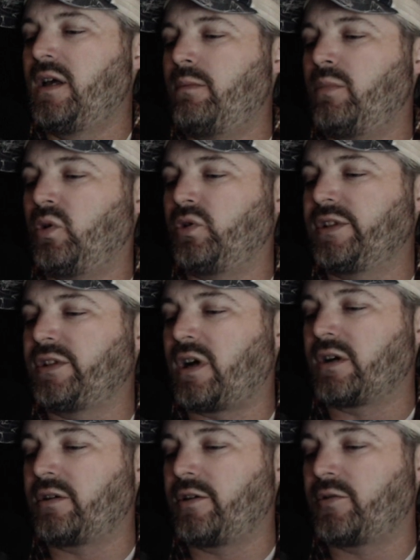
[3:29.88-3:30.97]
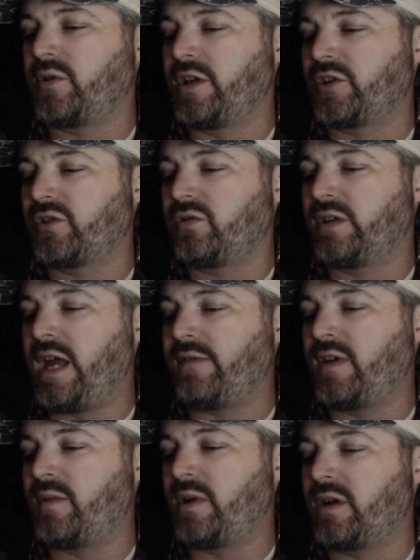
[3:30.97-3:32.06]
Bold and dark, traditional
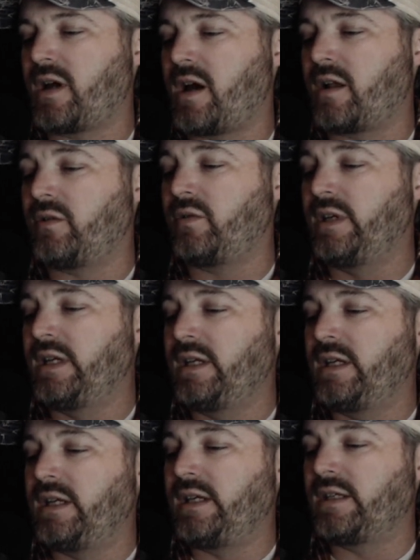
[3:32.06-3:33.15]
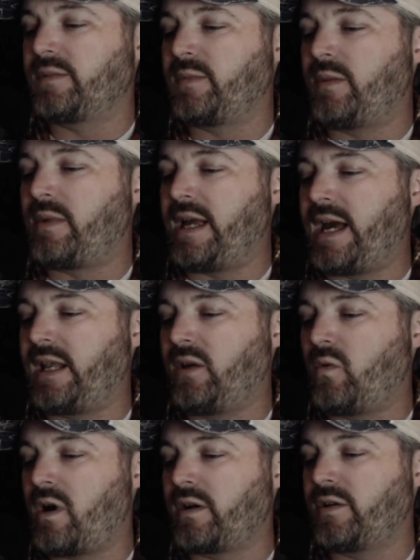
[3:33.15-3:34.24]
Caffe Americano is made by adding
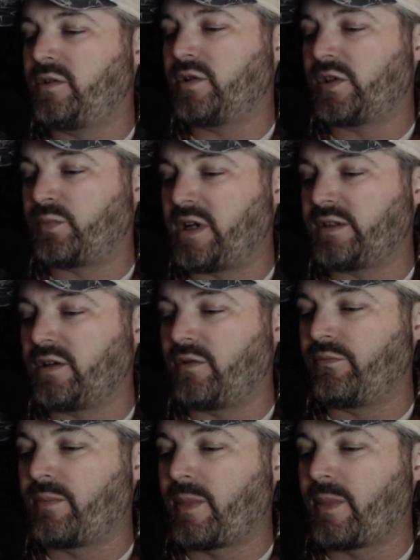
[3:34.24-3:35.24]
water to espresso.